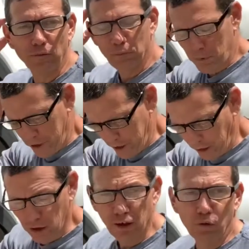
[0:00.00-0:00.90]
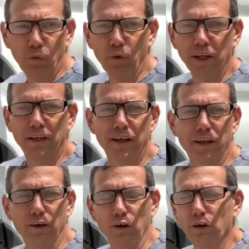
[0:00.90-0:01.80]
but we did
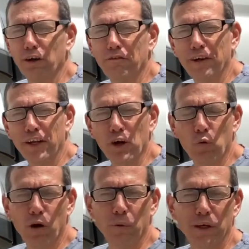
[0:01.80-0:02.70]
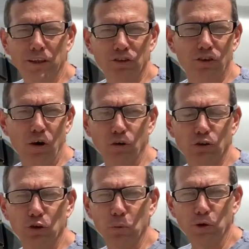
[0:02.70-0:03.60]
an earlier video where we installed
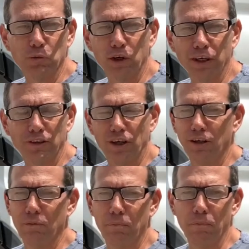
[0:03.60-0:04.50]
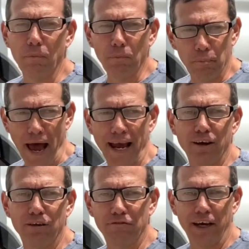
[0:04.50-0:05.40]
Sumo Springs on the back of
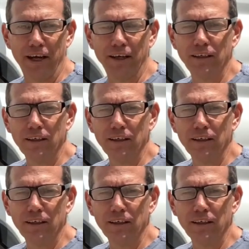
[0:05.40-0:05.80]
the van